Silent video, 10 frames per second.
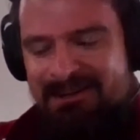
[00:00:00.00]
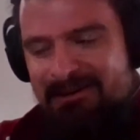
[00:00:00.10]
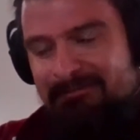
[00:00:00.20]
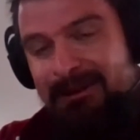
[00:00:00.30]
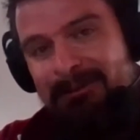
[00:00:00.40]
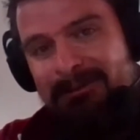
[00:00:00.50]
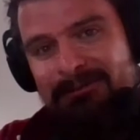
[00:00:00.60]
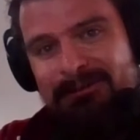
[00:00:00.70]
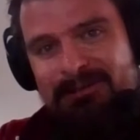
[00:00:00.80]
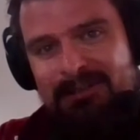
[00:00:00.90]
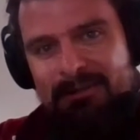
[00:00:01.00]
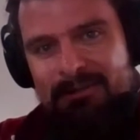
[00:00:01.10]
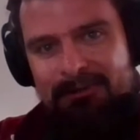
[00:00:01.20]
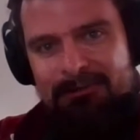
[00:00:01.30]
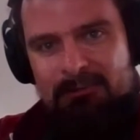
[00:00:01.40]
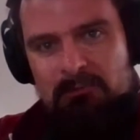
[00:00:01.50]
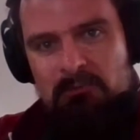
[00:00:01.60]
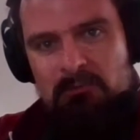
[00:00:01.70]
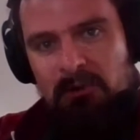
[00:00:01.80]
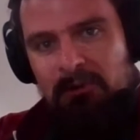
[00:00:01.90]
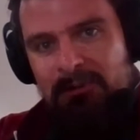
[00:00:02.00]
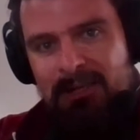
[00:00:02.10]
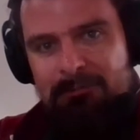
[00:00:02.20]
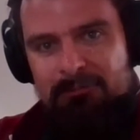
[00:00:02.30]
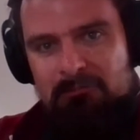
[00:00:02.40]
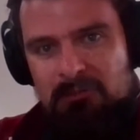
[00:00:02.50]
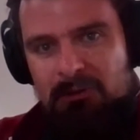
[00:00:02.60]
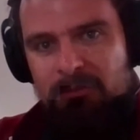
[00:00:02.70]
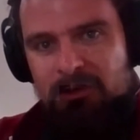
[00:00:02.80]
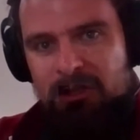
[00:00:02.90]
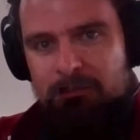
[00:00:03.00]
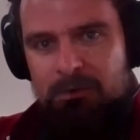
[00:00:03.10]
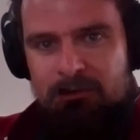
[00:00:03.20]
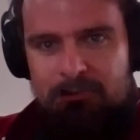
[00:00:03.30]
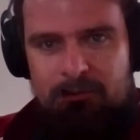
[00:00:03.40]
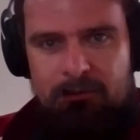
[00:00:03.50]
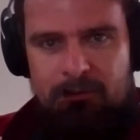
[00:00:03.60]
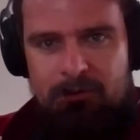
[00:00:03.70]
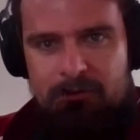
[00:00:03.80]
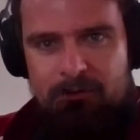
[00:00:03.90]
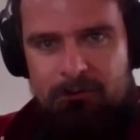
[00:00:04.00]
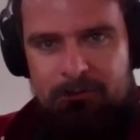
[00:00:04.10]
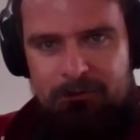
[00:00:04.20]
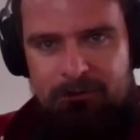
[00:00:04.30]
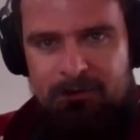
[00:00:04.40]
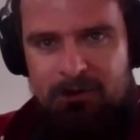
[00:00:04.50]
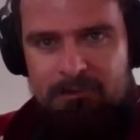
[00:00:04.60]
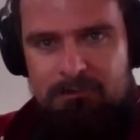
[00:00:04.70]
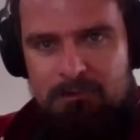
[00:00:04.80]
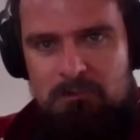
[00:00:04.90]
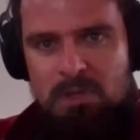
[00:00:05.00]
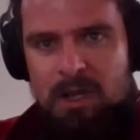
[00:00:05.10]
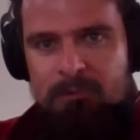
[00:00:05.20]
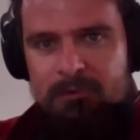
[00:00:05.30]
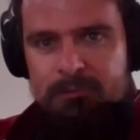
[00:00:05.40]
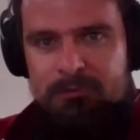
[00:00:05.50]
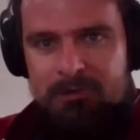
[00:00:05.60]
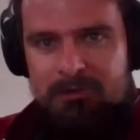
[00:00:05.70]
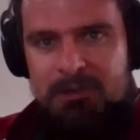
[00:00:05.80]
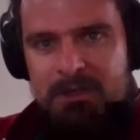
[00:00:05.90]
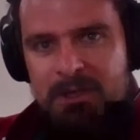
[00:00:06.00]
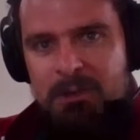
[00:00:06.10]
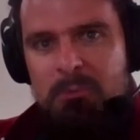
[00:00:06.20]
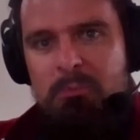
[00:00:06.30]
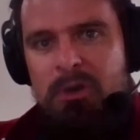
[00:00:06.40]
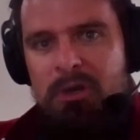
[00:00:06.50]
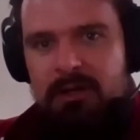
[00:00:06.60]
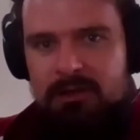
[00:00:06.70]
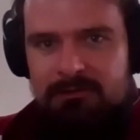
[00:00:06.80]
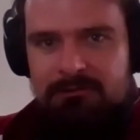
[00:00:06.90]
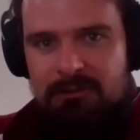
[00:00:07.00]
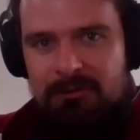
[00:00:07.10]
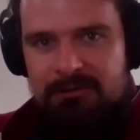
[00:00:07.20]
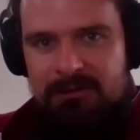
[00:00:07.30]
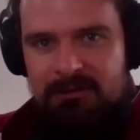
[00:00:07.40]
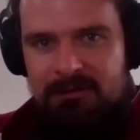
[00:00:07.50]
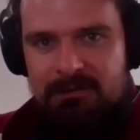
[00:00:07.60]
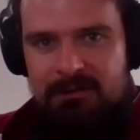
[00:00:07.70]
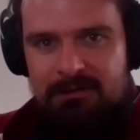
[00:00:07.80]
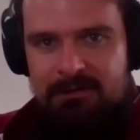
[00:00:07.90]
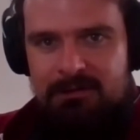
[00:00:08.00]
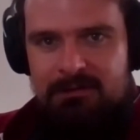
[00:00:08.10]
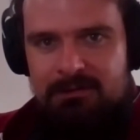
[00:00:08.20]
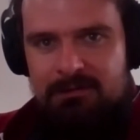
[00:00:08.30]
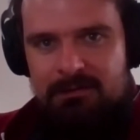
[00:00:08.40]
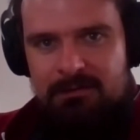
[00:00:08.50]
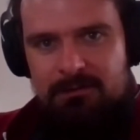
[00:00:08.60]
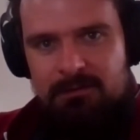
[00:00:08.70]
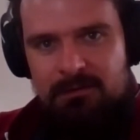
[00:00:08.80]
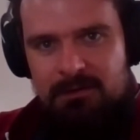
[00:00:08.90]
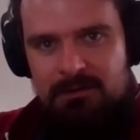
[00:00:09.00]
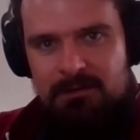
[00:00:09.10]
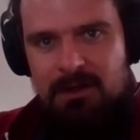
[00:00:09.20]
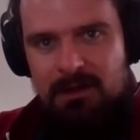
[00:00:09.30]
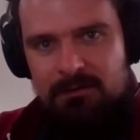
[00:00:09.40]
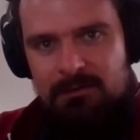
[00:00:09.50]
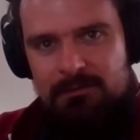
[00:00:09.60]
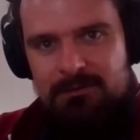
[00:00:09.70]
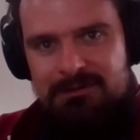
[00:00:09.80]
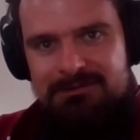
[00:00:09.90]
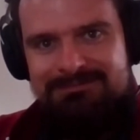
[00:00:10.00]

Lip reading: Might be in the future, I don't know. But currently, I'm climbing, doing lots of outdoor sports, and absolutely burning for all things data literacy, and so on. Yeah.